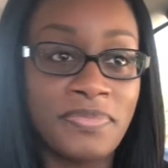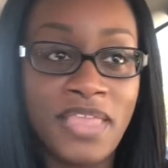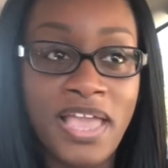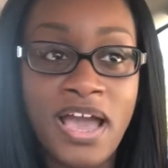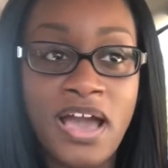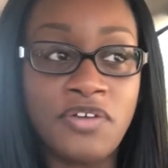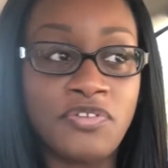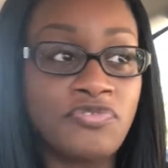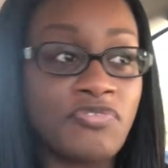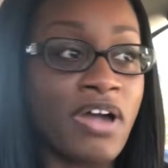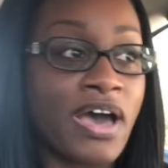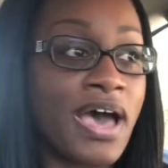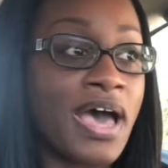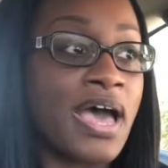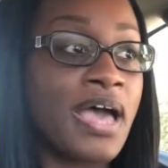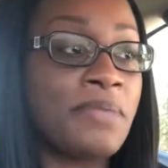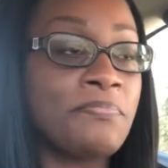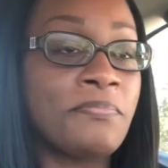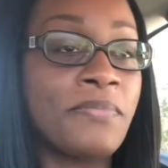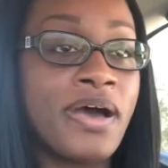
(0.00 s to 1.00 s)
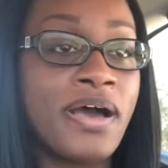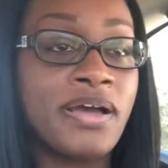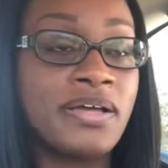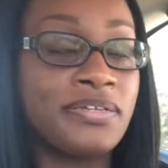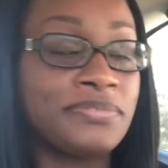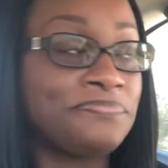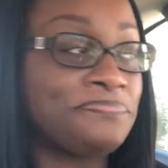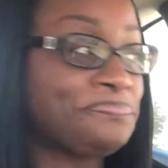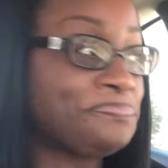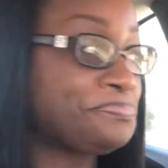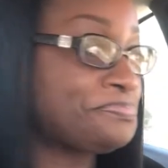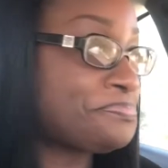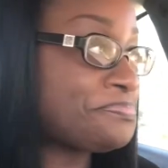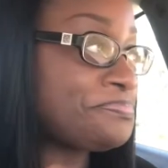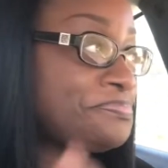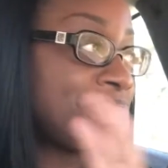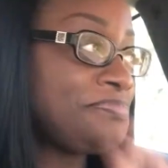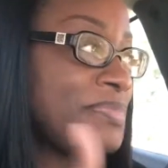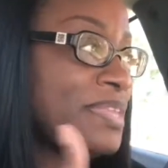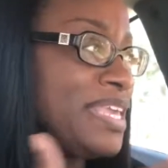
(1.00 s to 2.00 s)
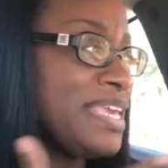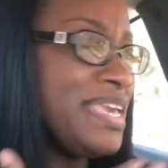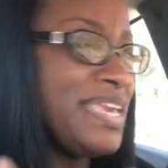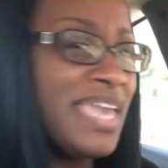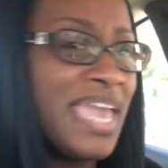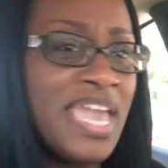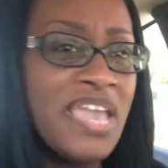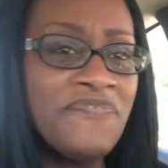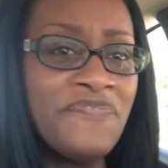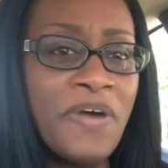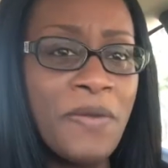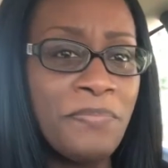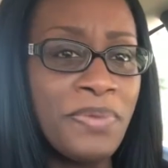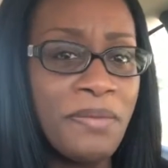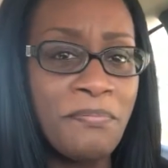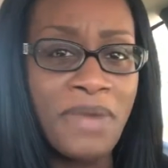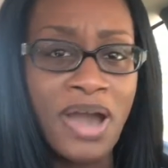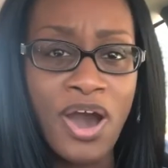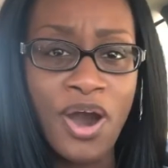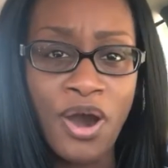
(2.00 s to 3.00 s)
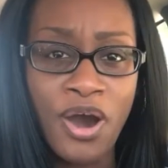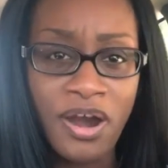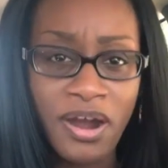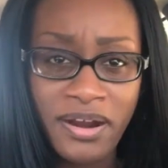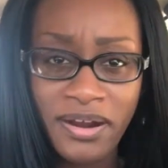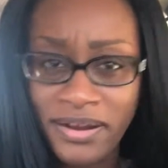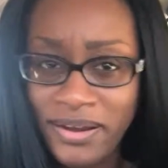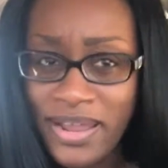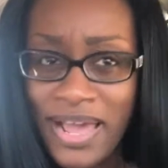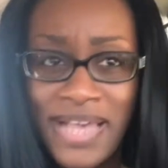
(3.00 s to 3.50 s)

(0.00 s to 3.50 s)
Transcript: i cried i gave up in my heart.